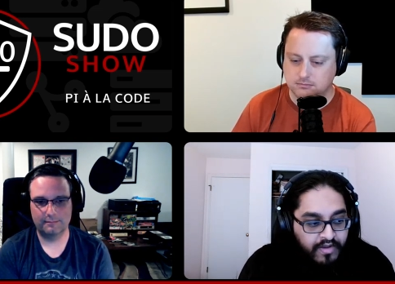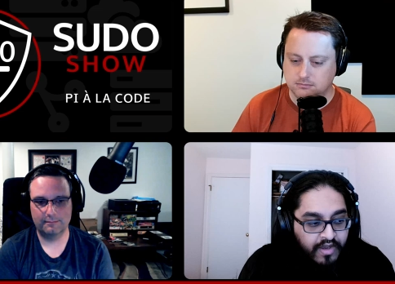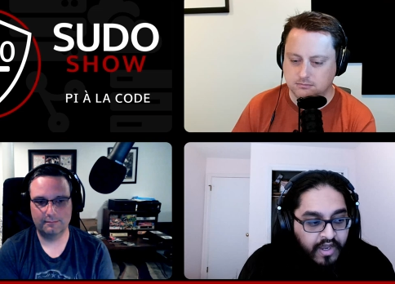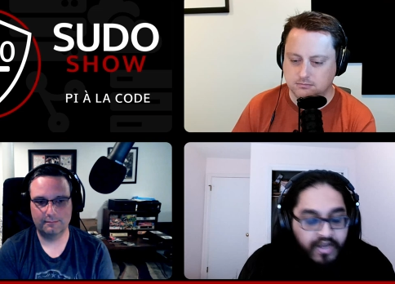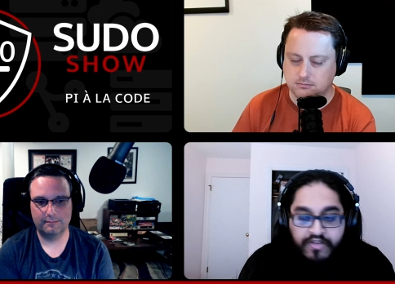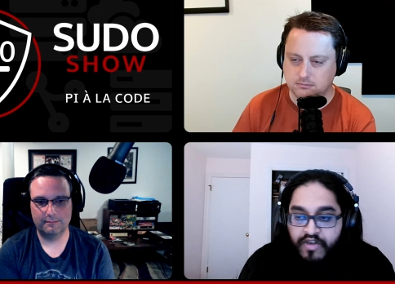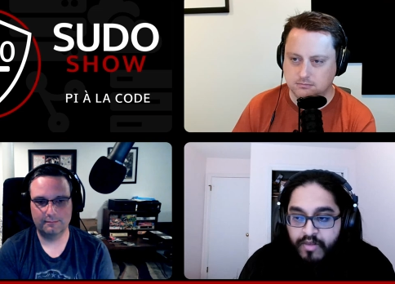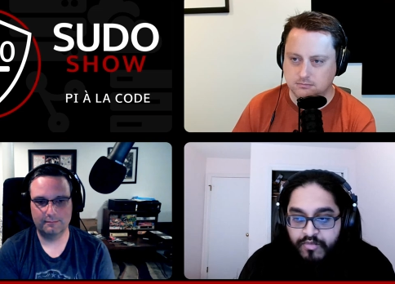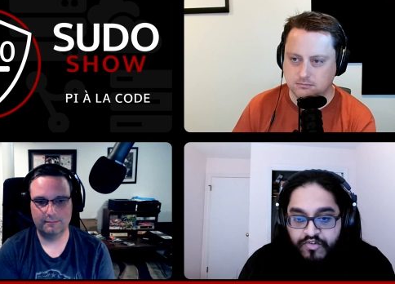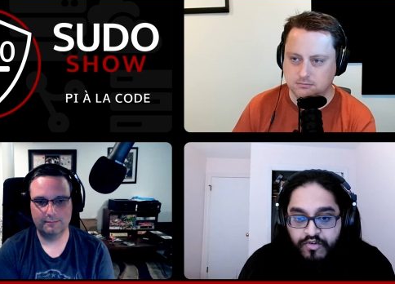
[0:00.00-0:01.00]

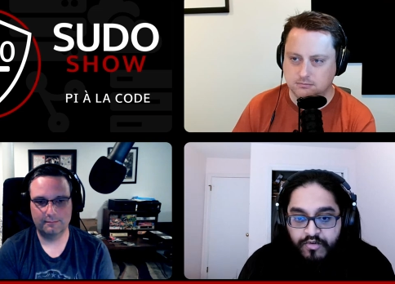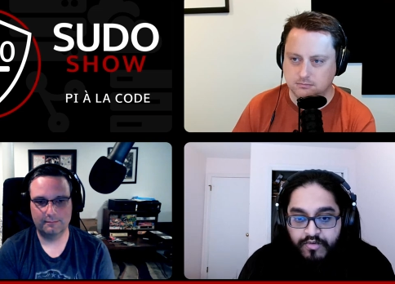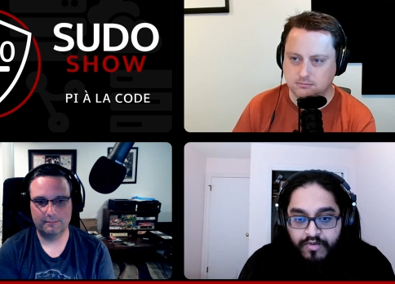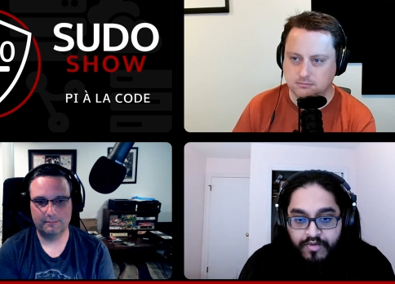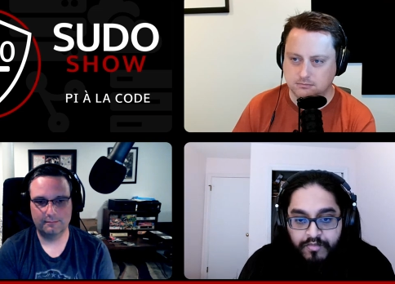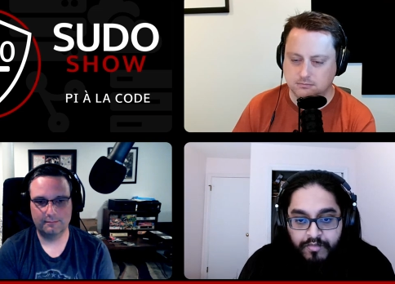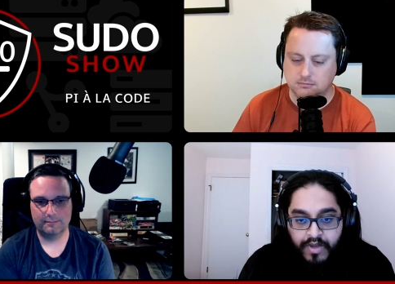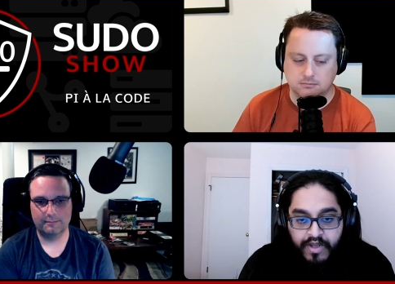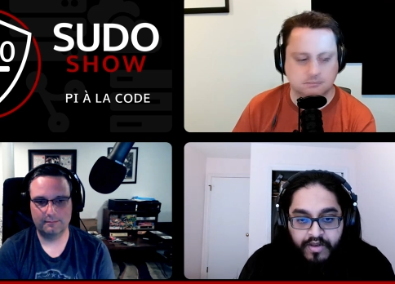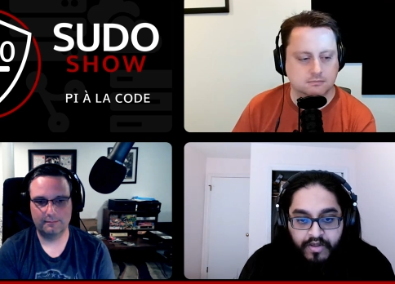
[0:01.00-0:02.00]
Speaker 1: anytime soon.
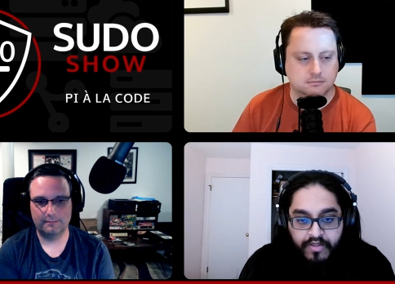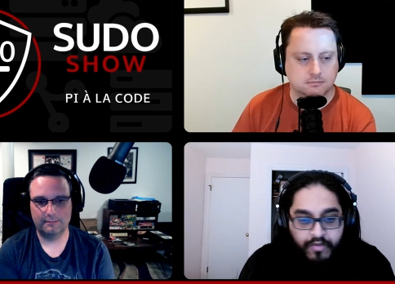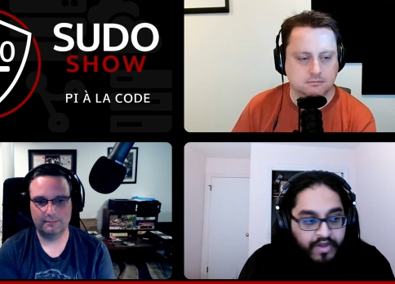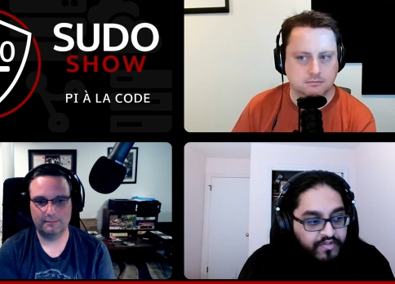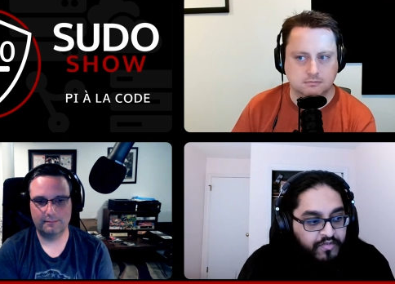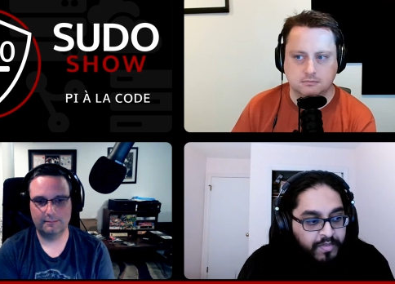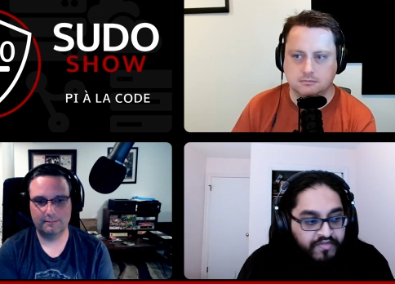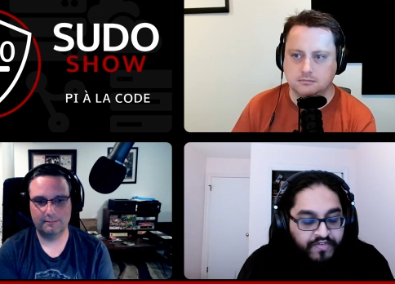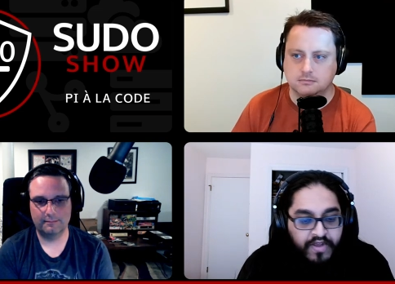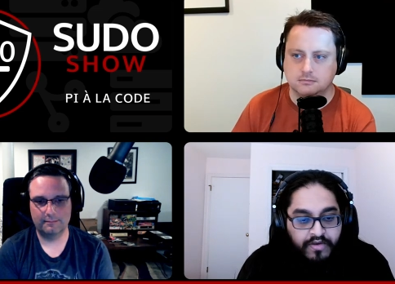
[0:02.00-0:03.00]
But otherwise, it's been
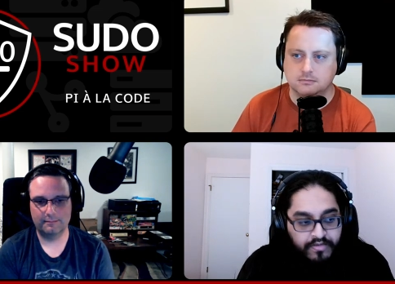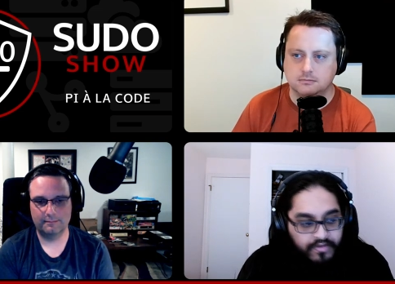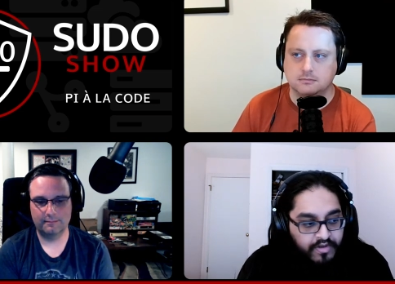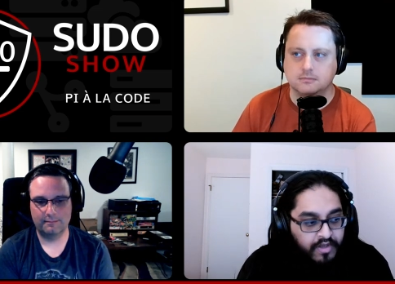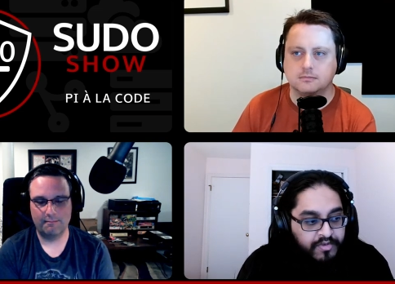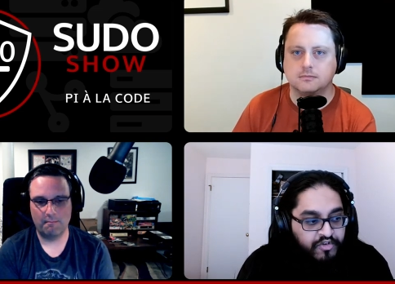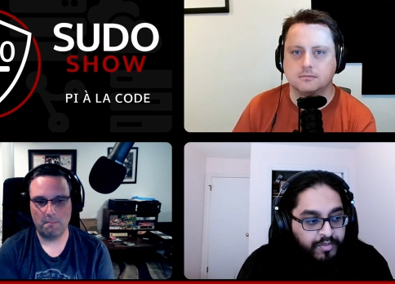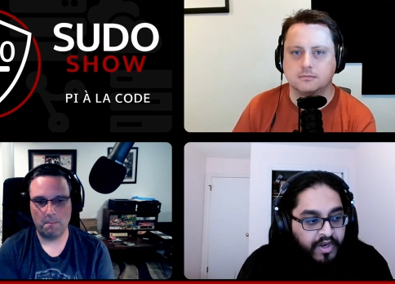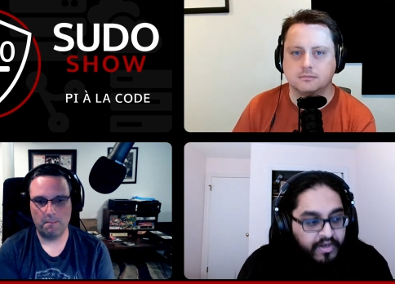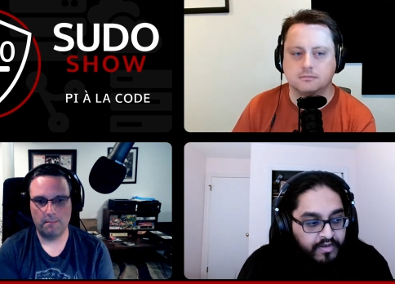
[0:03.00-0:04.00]
fun. How about you,
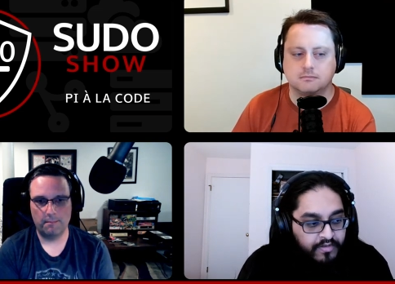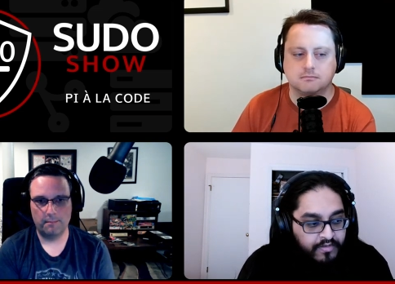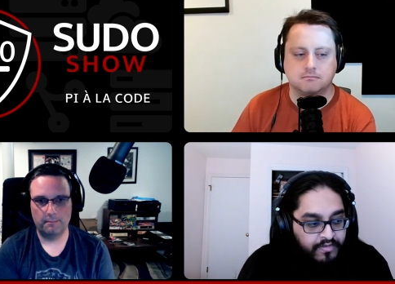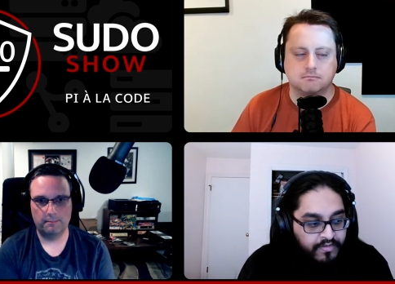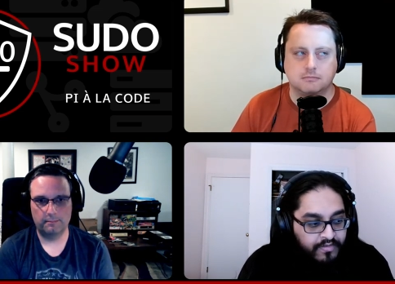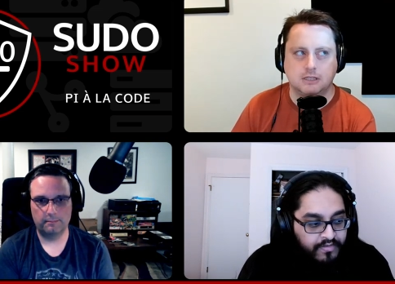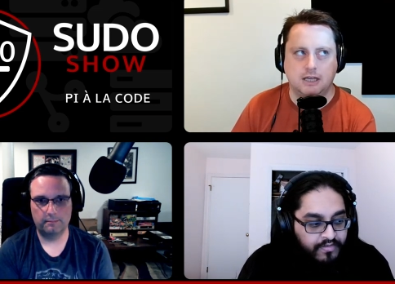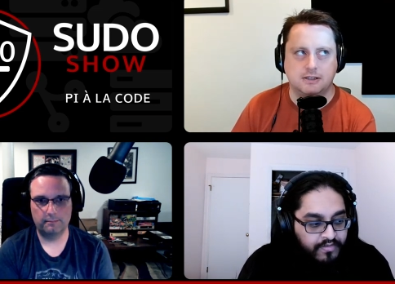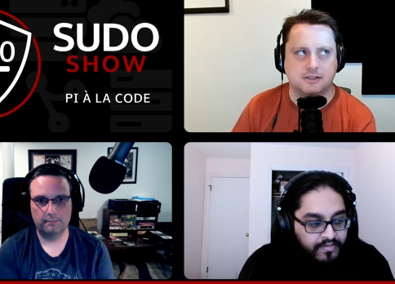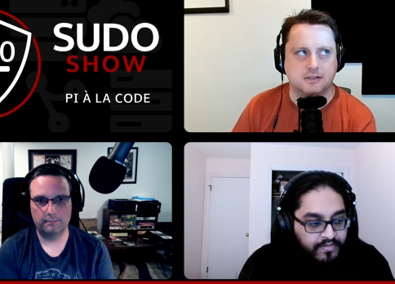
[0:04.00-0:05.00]
Brandon?
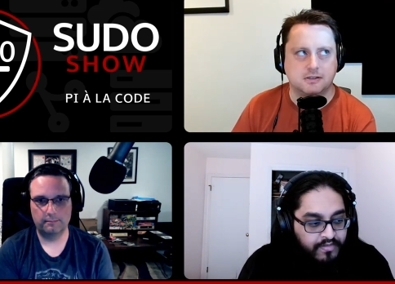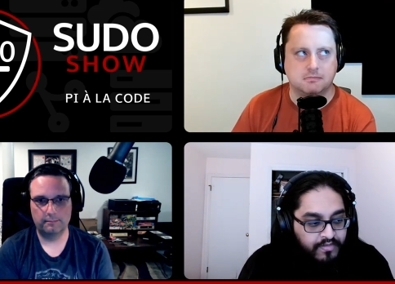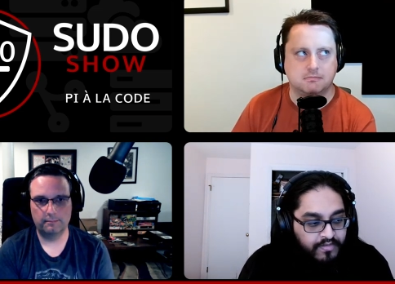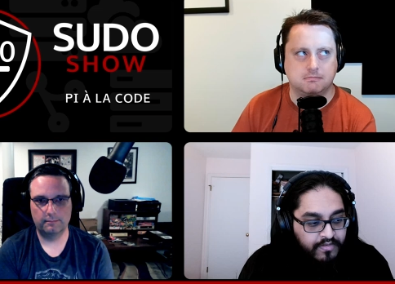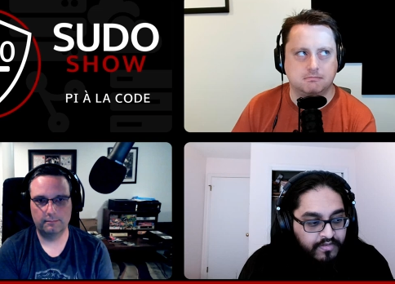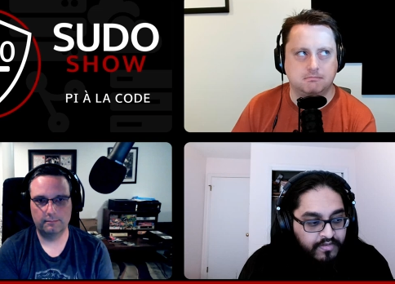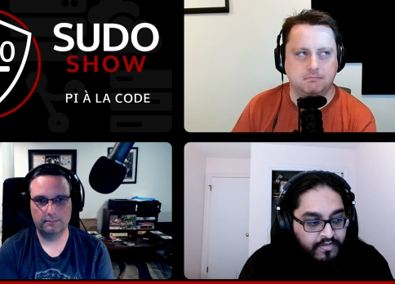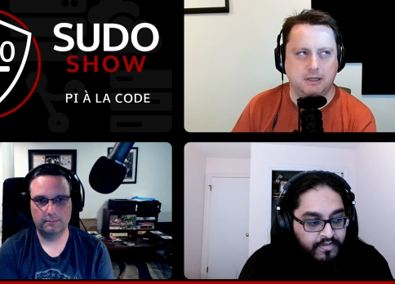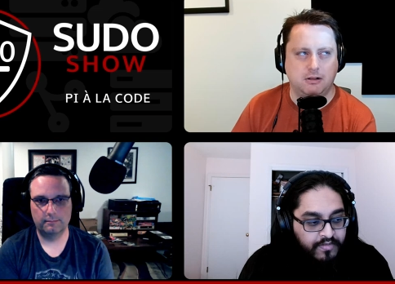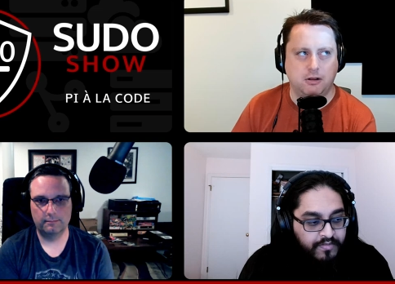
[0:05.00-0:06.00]
Speaker 2: It's
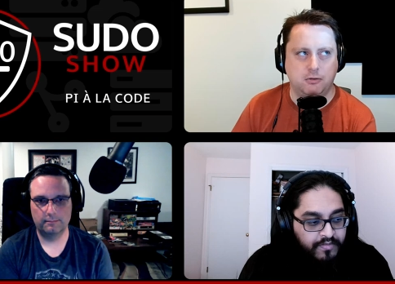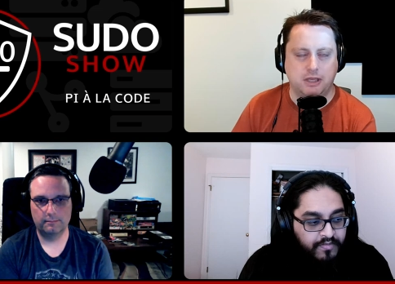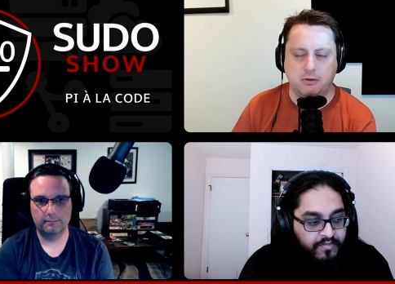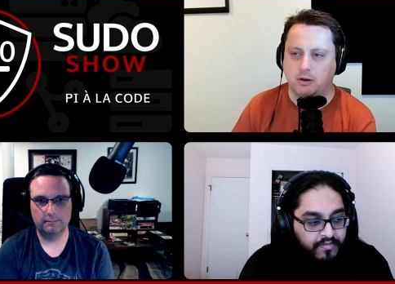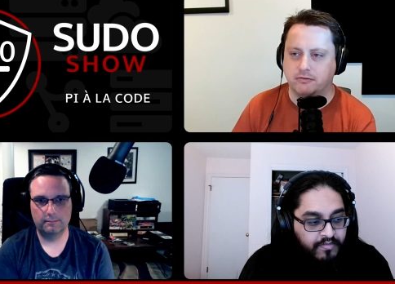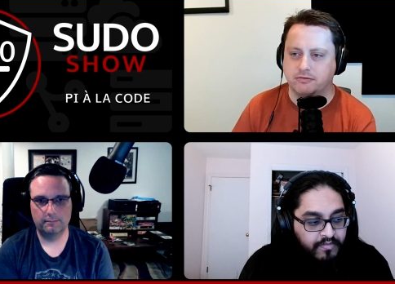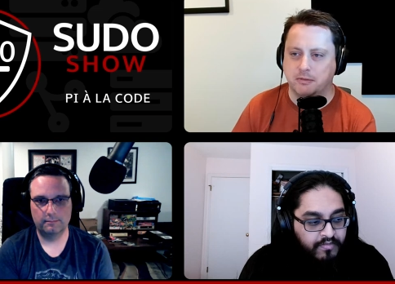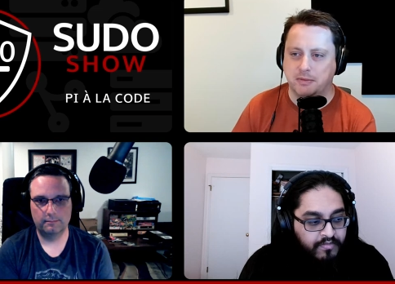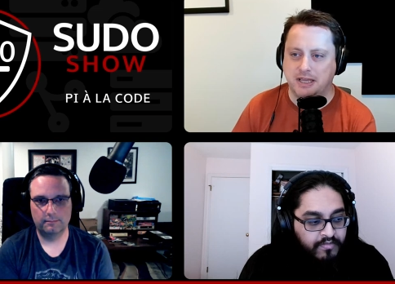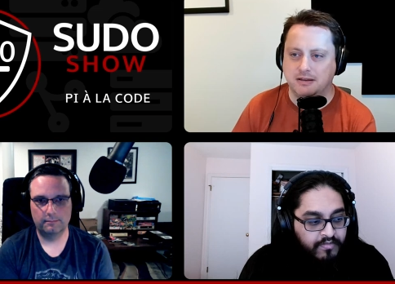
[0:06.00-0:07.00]
been a low key one for
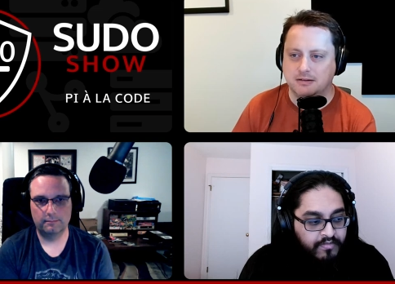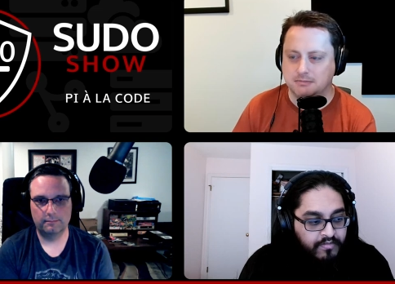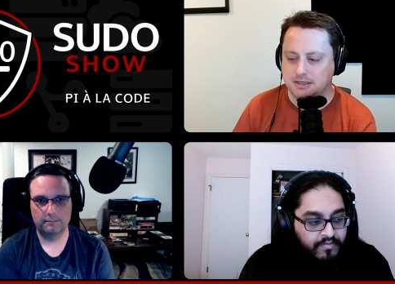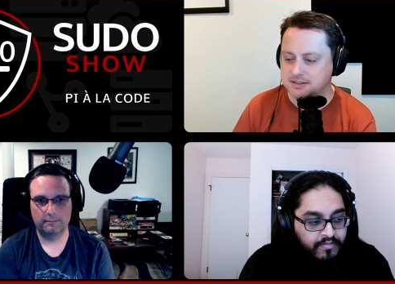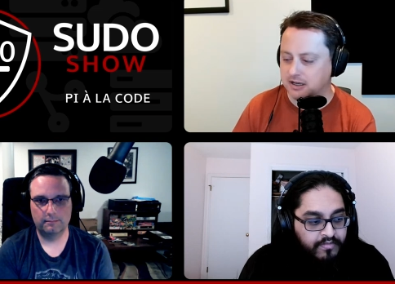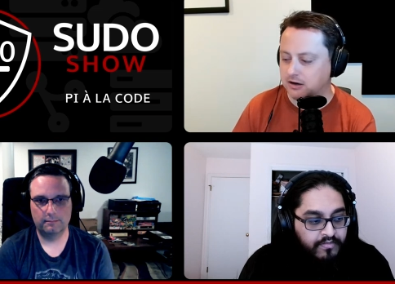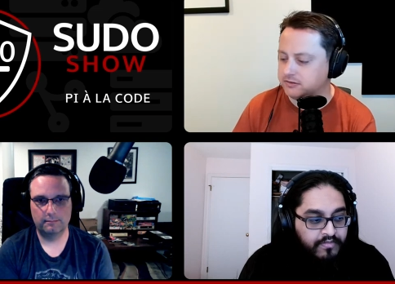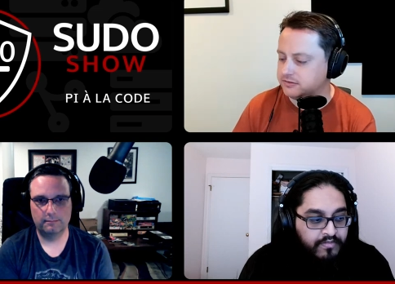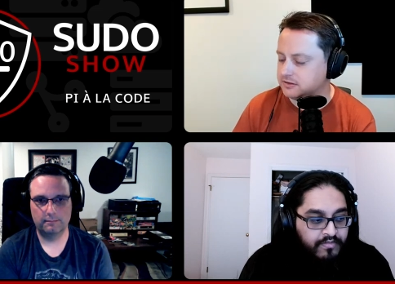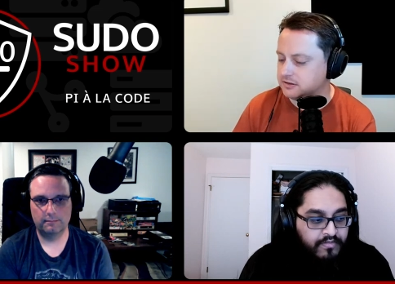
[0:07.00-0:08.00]
me
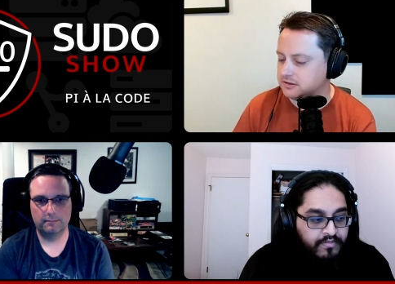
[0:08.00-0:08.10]
myself.